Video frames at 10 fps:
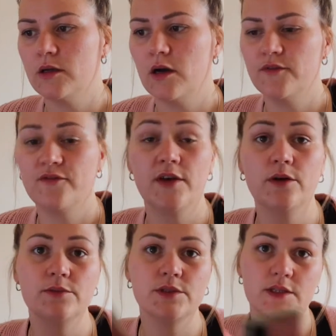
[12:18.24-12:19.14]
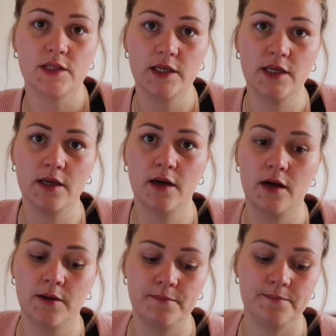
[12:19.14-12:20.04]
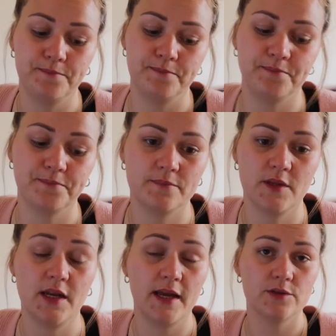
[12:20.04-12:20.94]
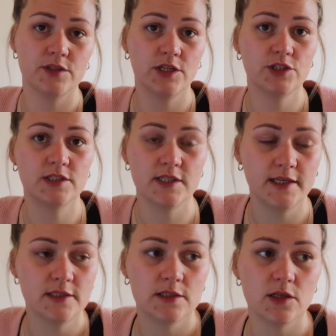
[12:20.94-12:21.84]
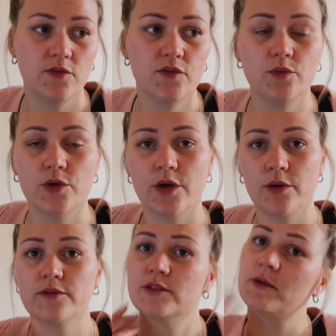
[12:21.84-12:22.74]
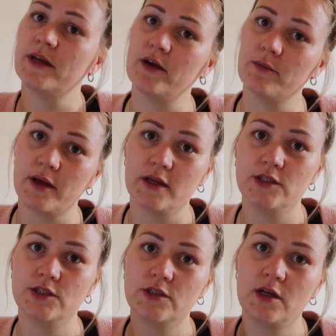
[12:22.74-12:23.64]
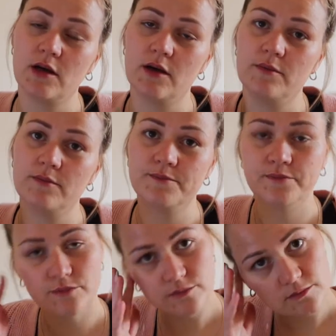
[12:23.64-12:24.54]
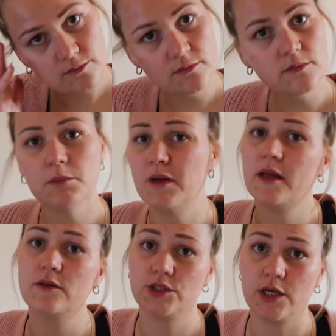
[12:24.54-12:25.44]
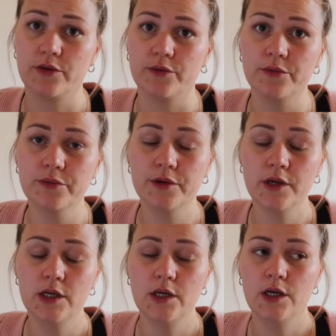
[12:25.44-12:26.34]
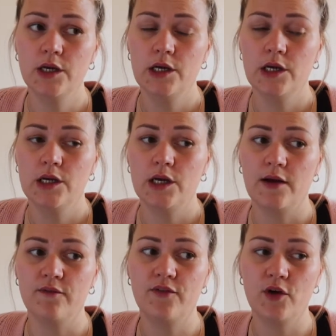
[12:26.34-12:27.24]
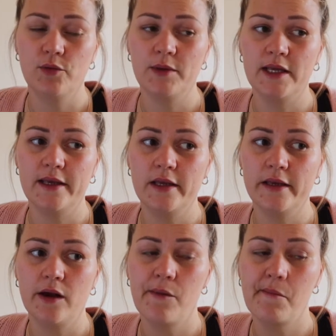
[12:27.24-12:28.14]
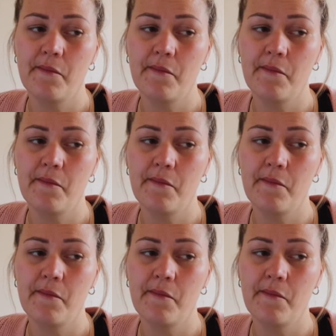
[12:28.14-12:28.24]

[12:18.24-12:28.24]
I filmed the, um, the nails that I just did, so if you want to go over to my nail page, um, my nail channel and follow me